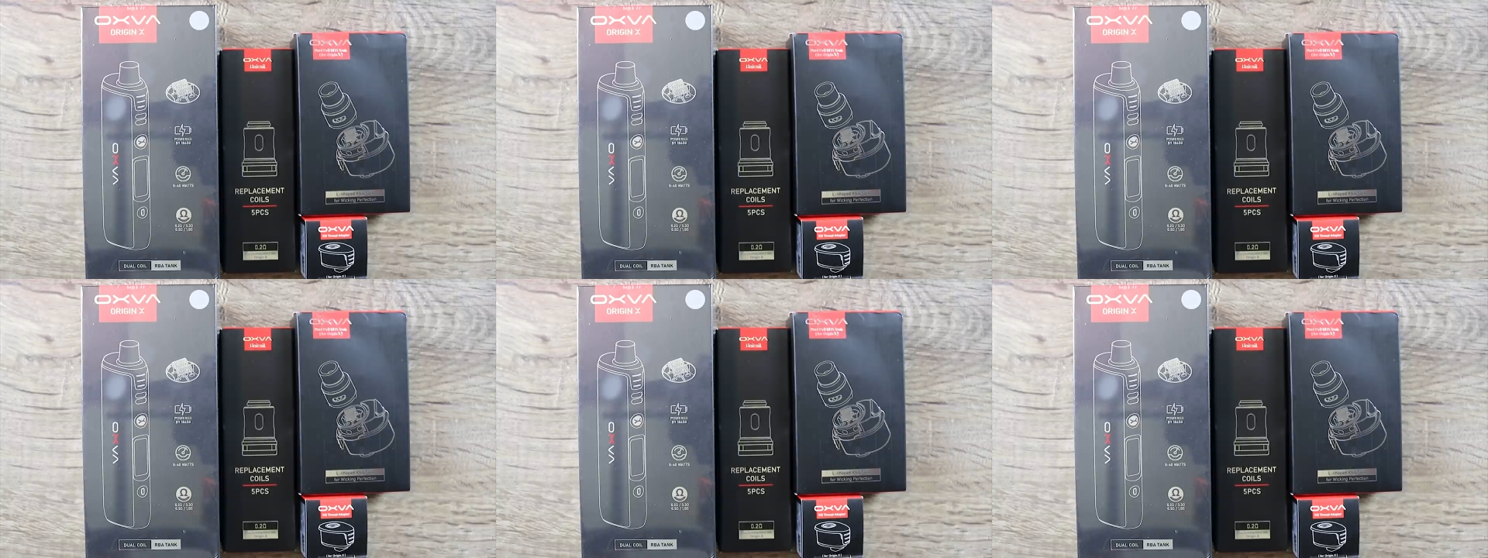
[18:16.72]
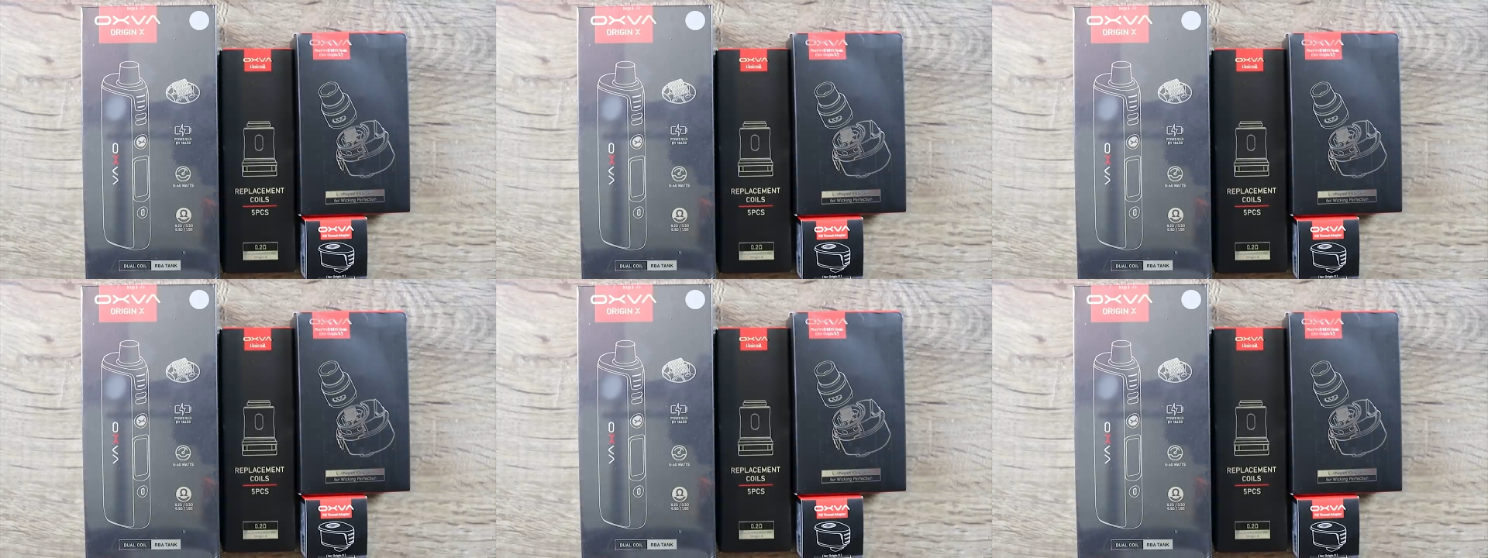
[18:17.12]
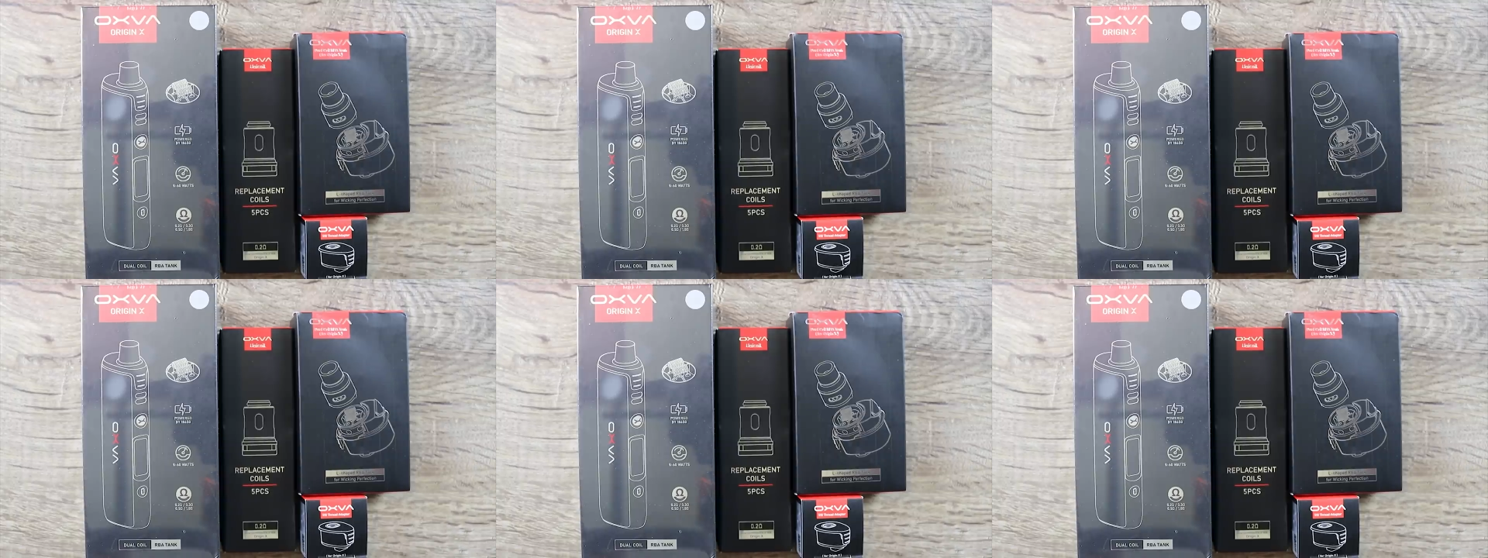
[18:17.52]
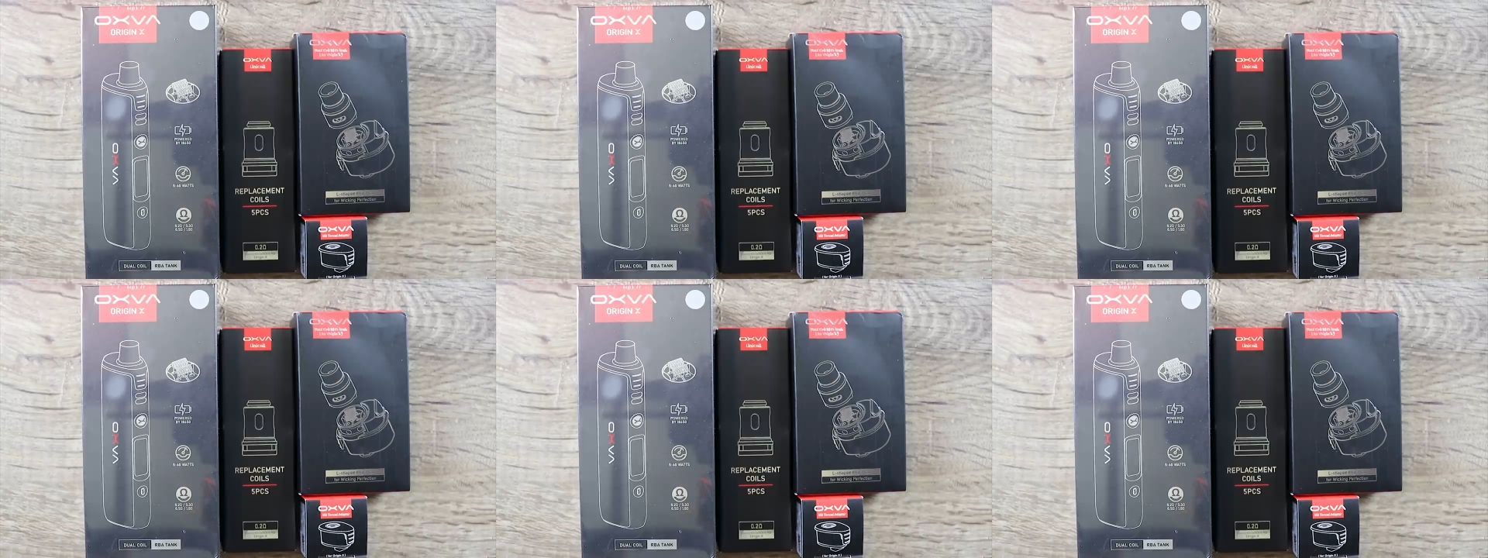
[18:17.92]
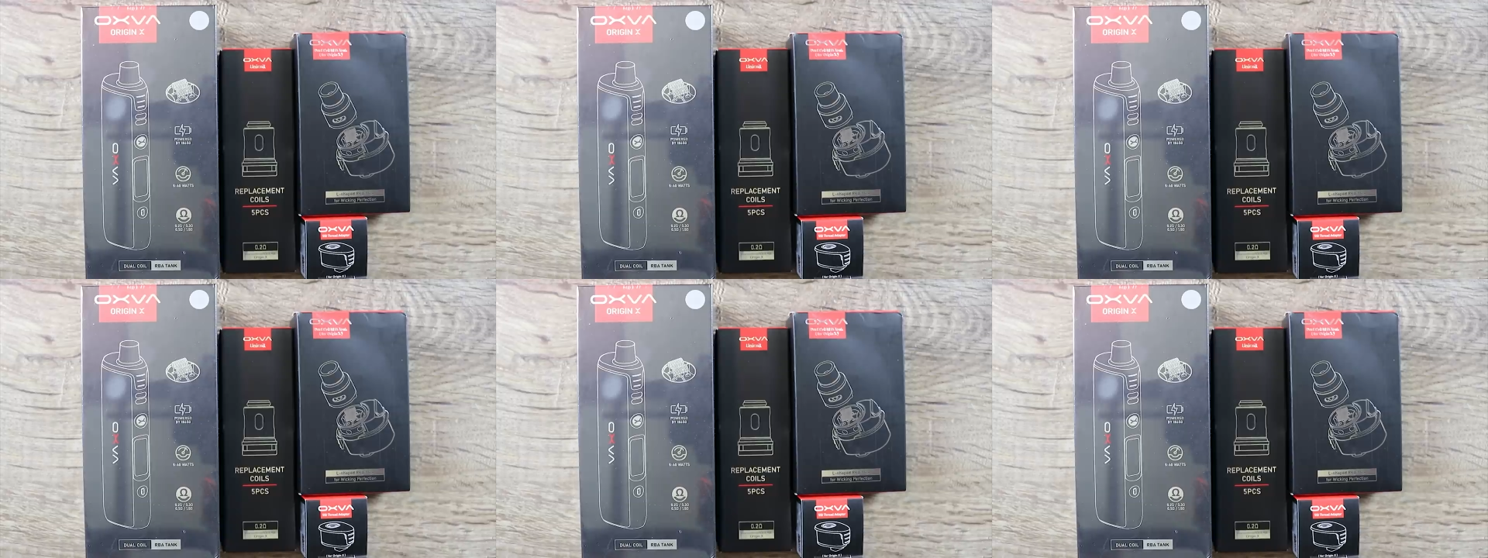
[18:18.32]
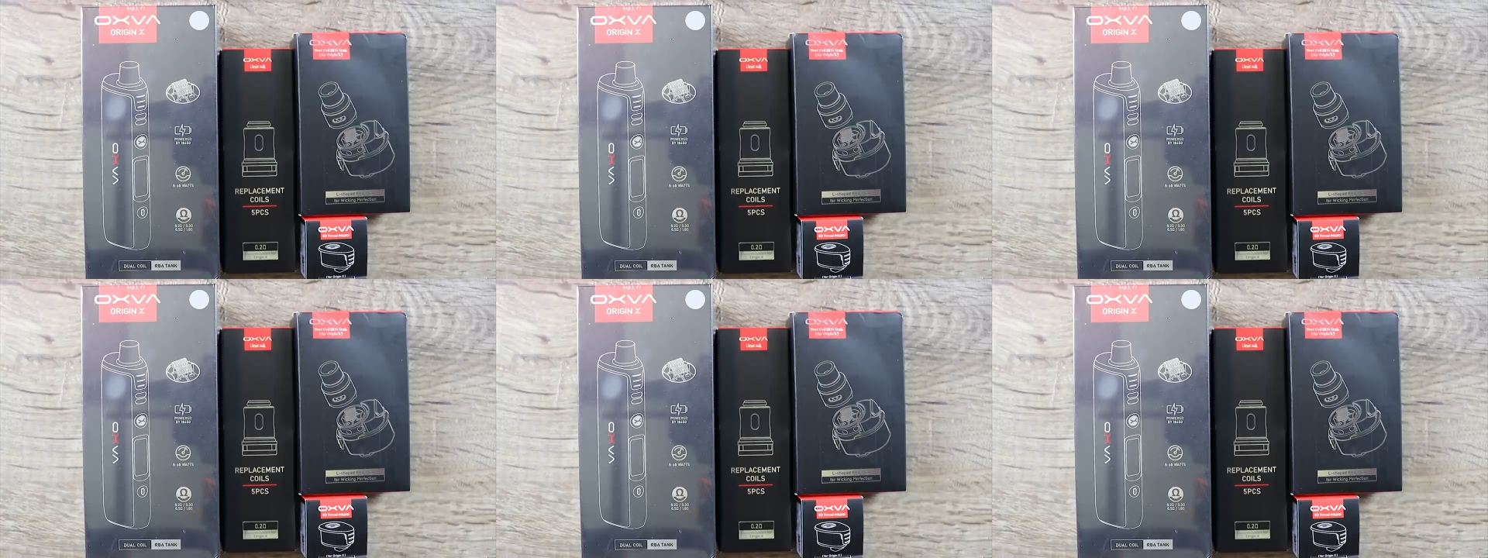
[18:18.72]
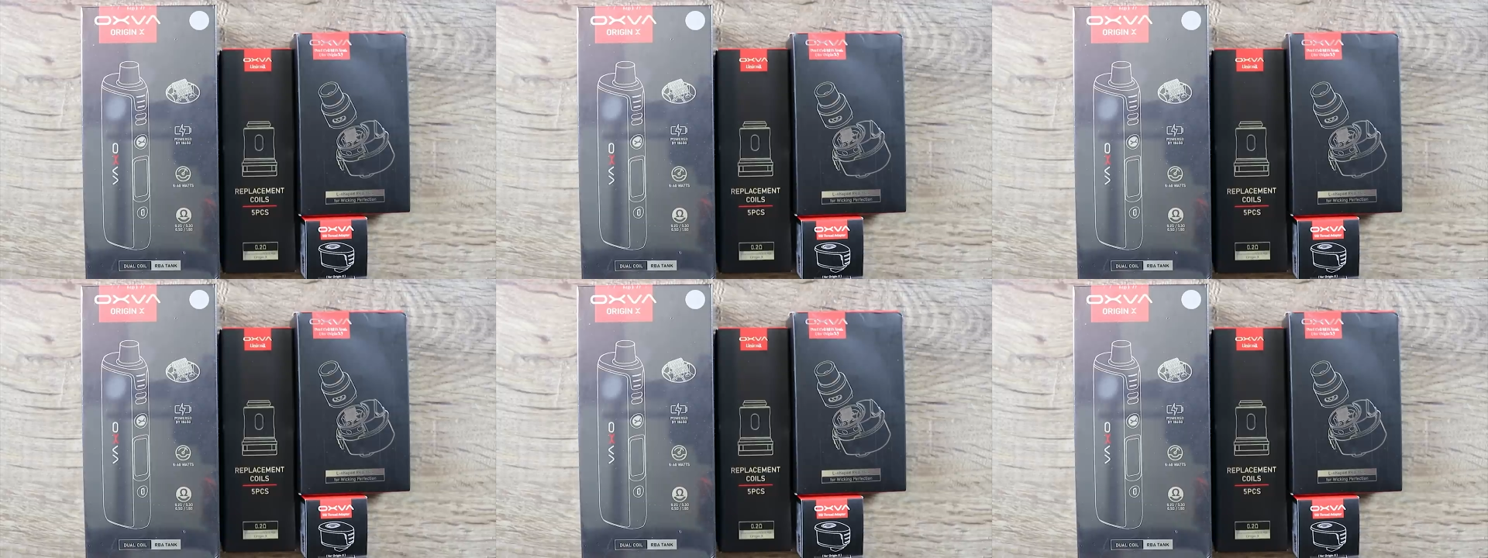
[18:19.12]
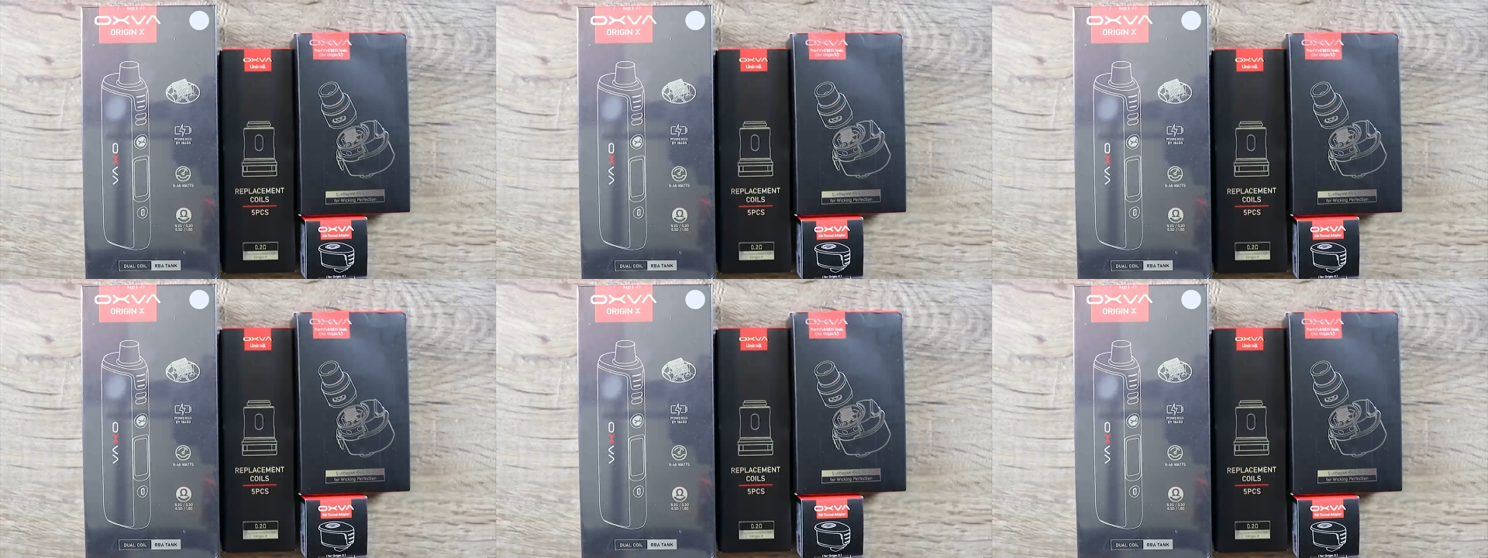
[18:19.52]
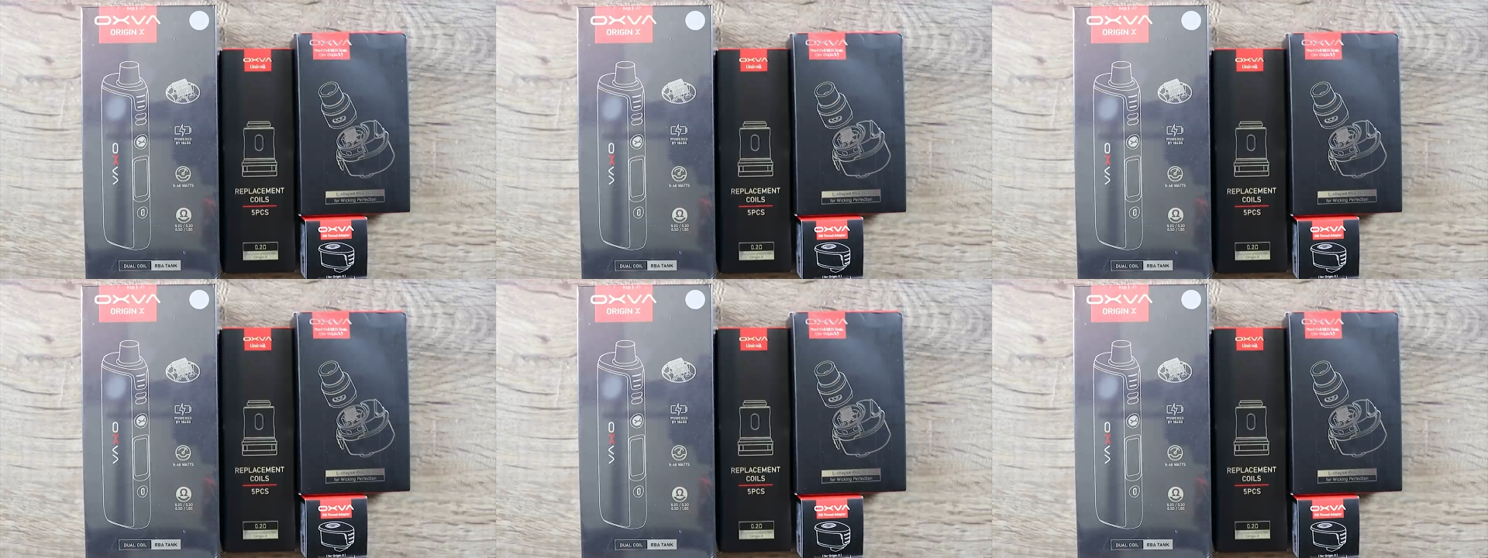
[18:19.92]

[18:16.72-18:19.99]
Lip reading: No face is visible, so there are no lips to read.